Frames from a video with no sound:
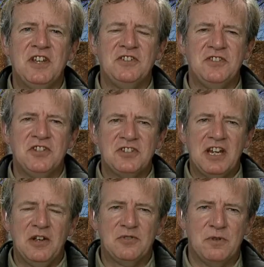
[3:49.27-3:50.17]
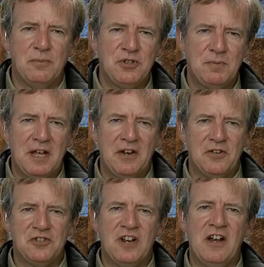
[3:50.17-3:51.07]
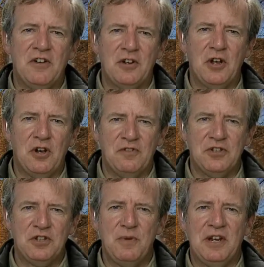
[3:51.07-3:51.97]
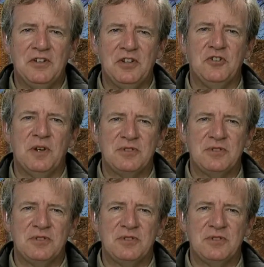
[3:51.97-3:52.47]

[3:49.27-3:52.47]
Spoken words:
She's just getting onto a bush plane in Australia and going off on a two-week hunting trip,